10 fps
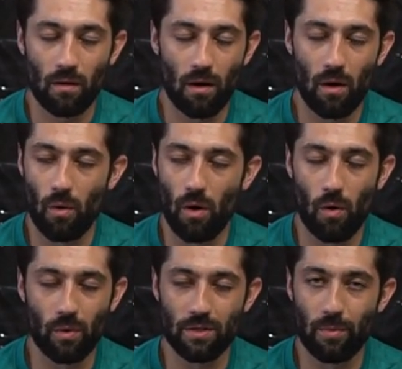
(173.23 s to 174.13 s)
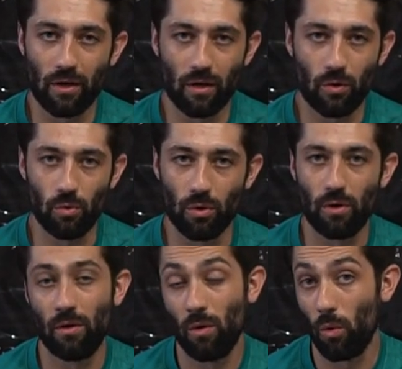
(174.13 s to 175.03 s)
always bring a
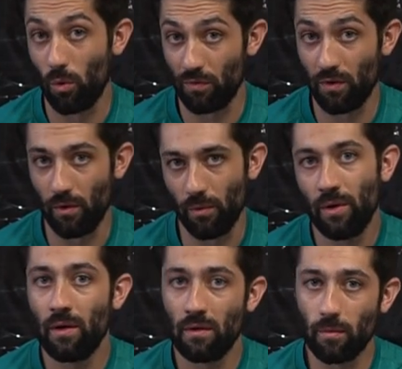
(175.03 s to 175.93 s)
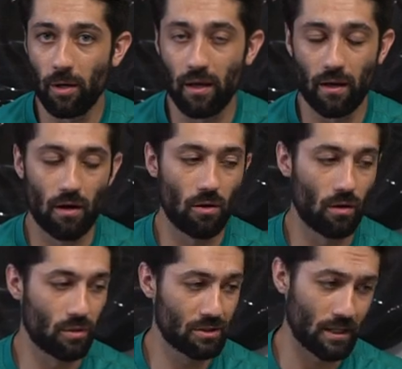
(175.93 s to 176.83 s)
cooler or two, depending on how
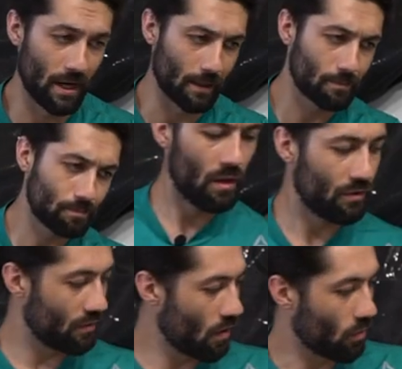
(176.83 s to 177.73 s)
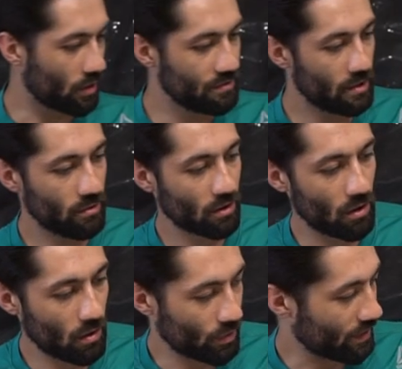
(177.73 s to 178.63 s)
long we're staying. So continue
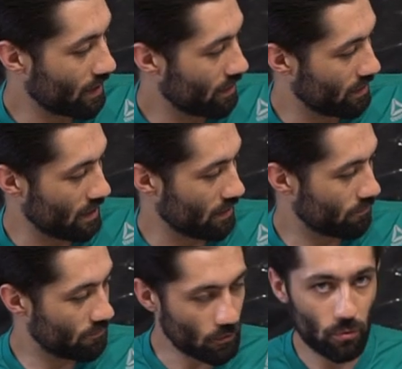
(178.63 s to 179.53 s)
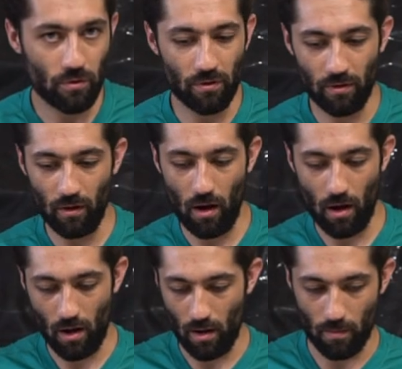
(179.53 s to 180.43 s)
along with kind of the food
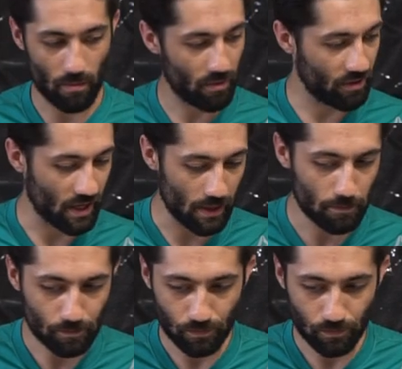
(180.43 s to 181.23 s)
theme,